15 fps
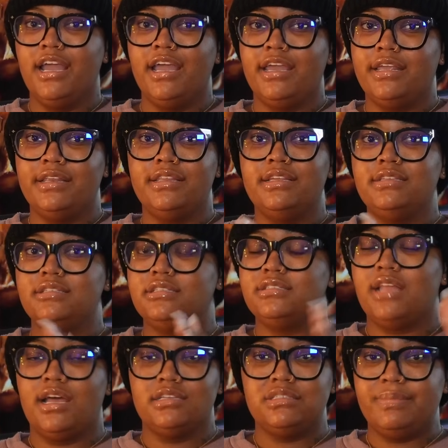and this is
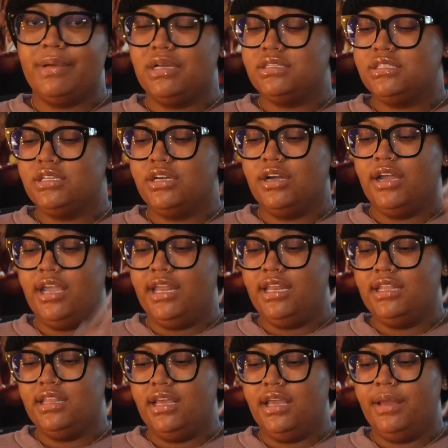not sponsored or
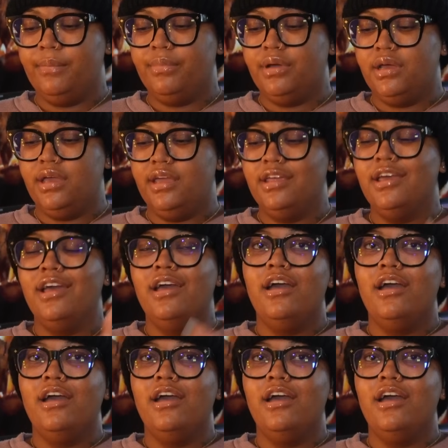anything, but